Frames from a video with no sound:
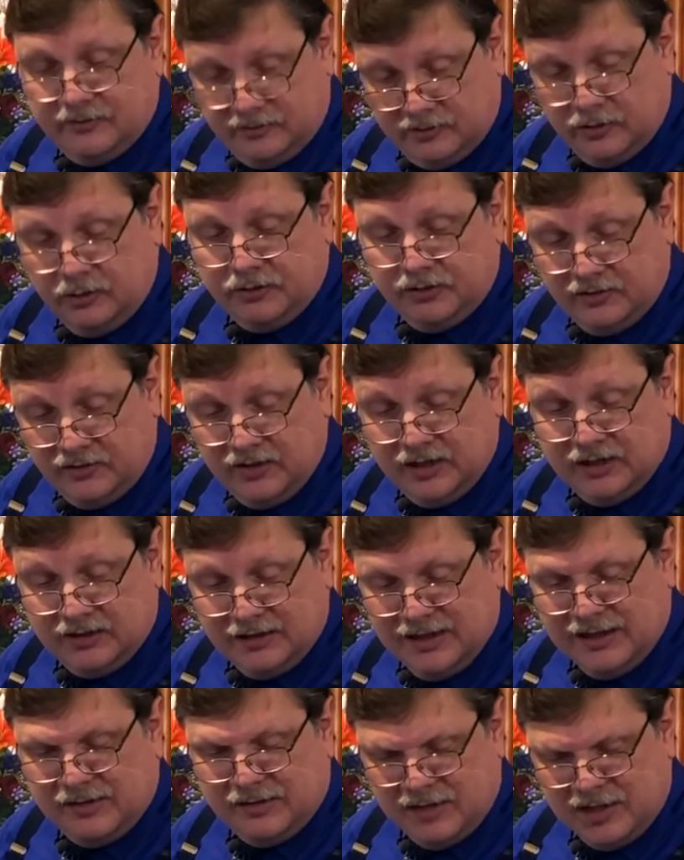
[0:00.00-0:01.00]
Don't you think
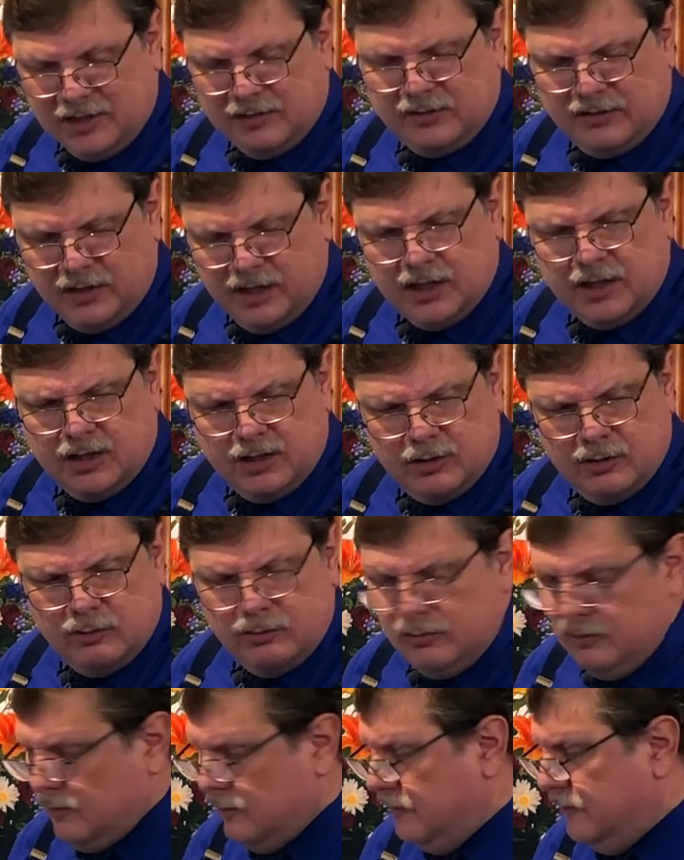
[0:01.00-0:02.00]
that sounds like
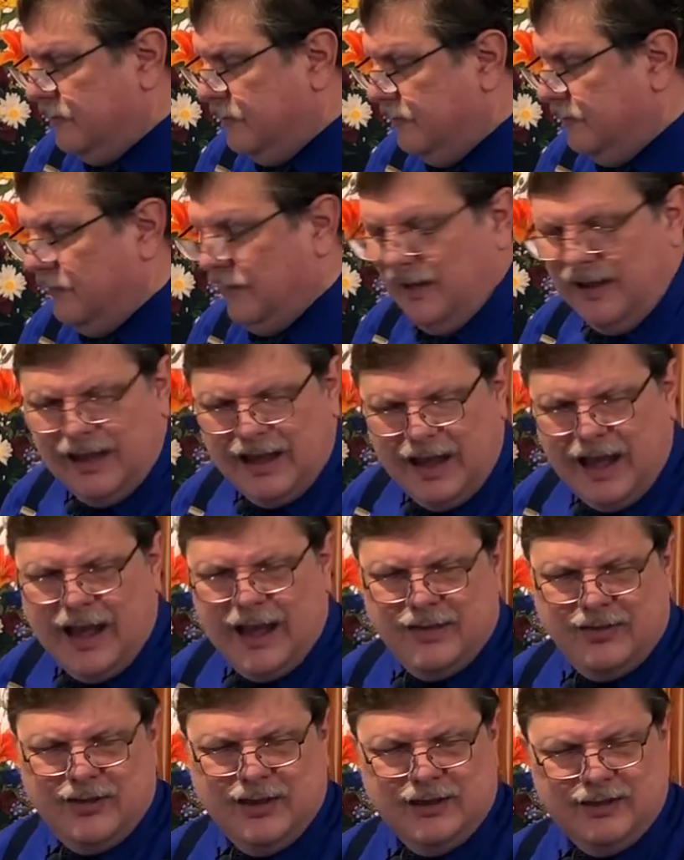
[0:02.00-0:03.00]
you?
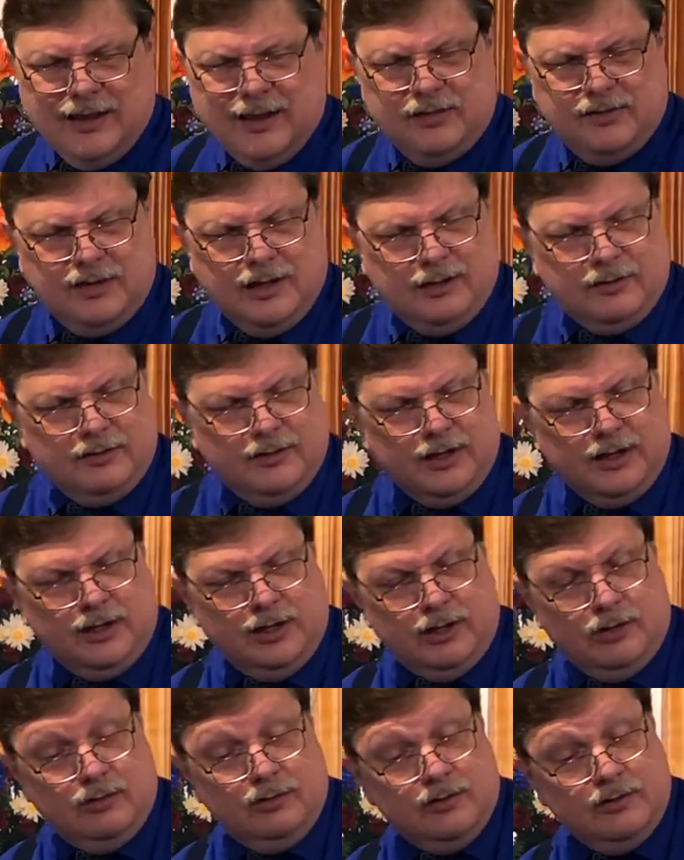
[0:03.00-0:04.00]
I think that sounds
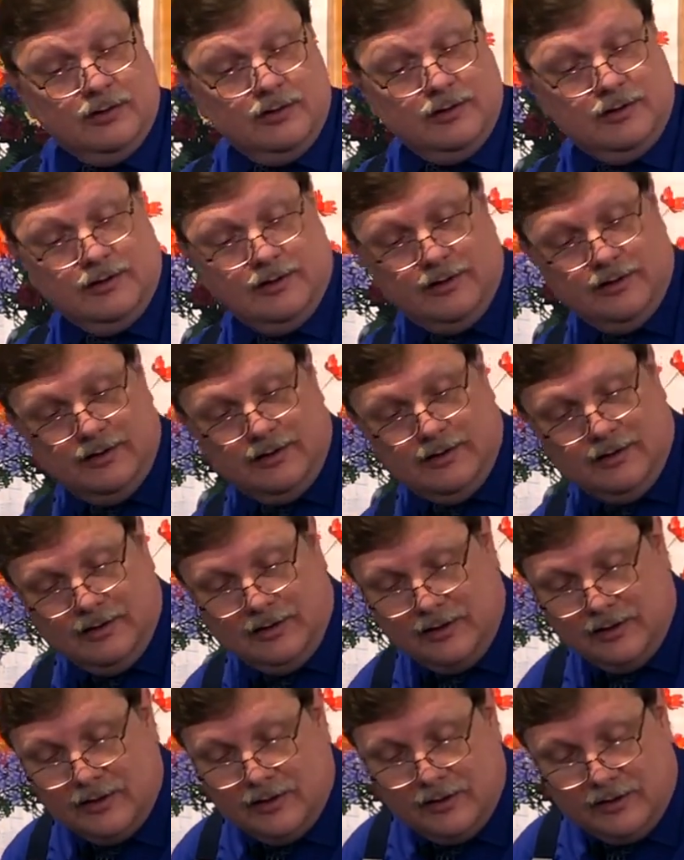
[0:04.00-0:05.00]
like you.
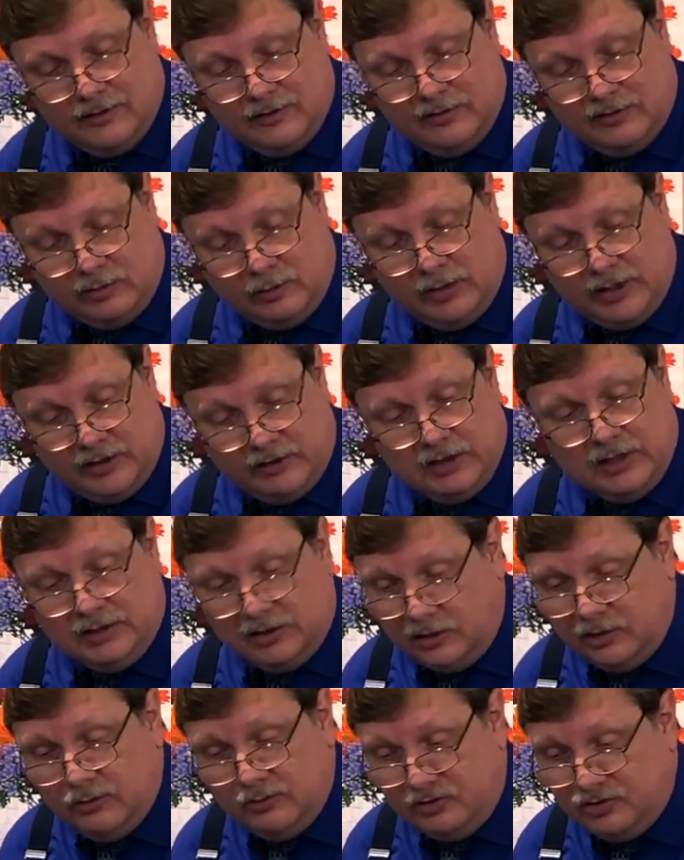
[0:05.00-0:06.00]
So what do you think?
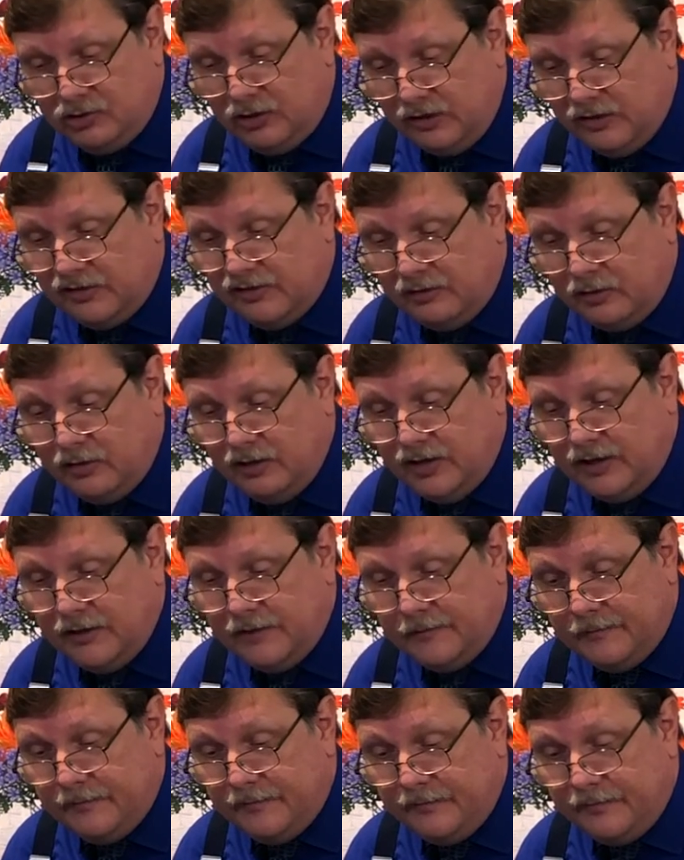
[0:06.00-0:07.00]
Did you enjoy the story?
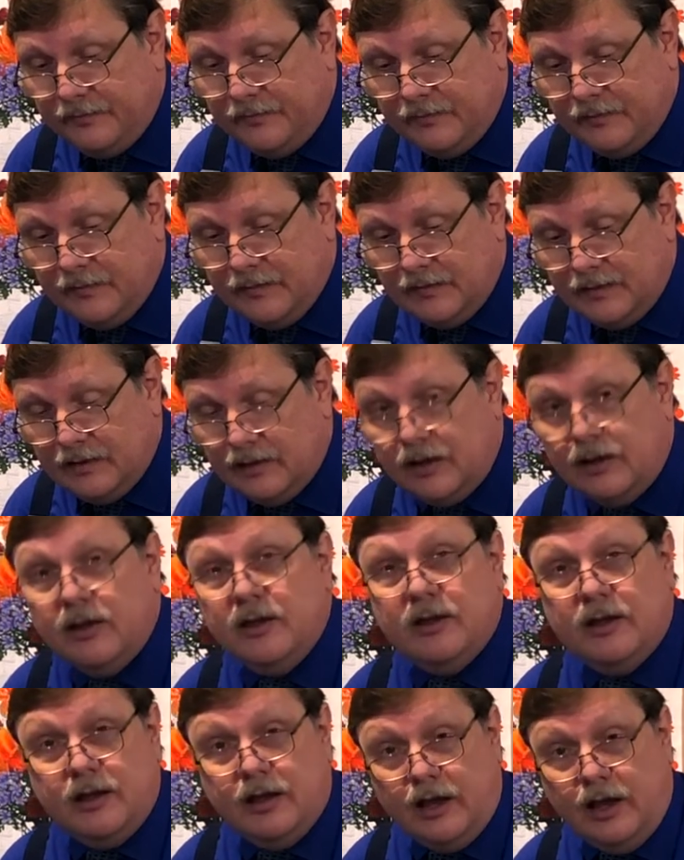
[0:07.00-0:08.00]

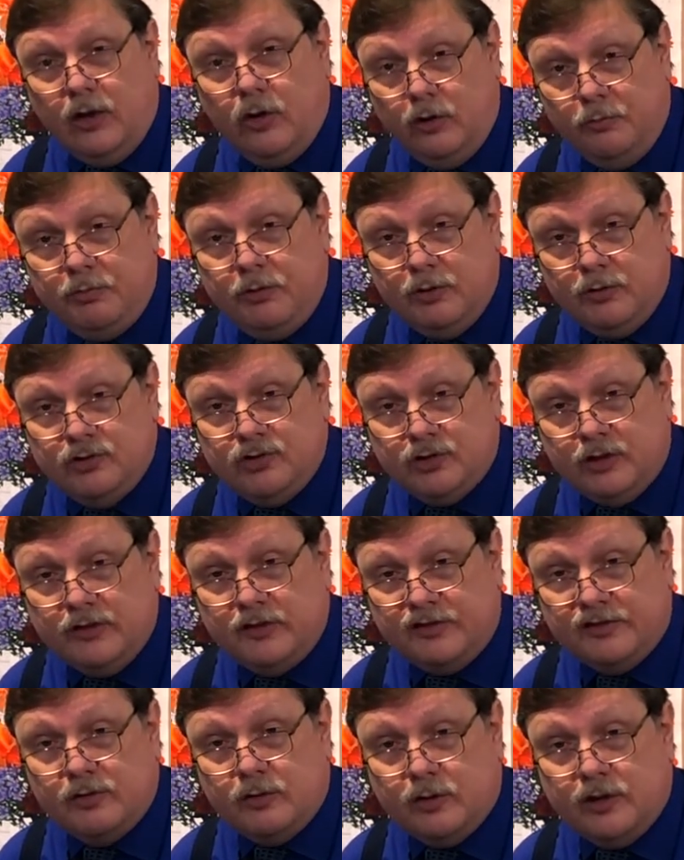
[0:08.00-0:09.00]
I hope you
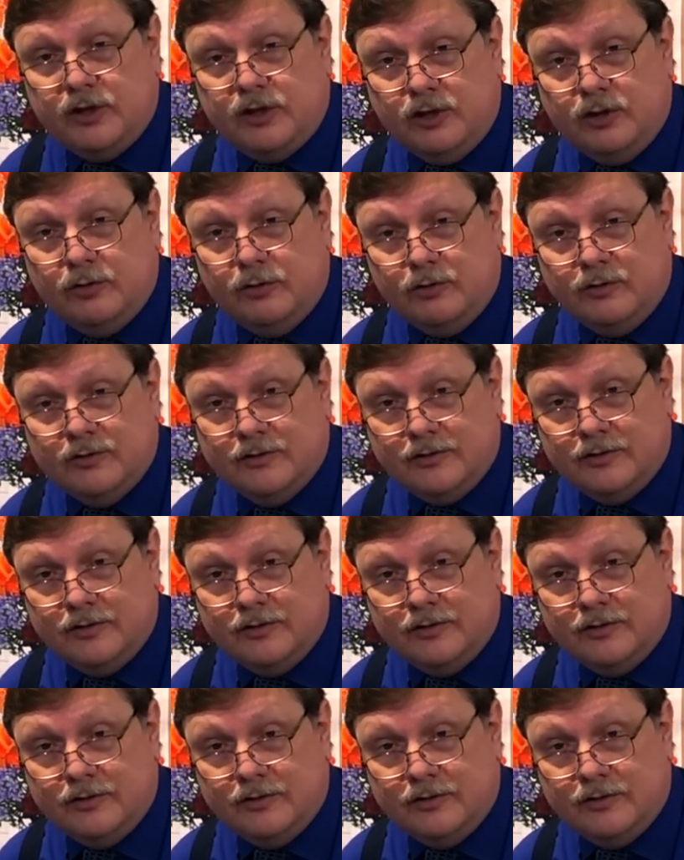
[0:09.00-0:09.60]
enjoyed the story too.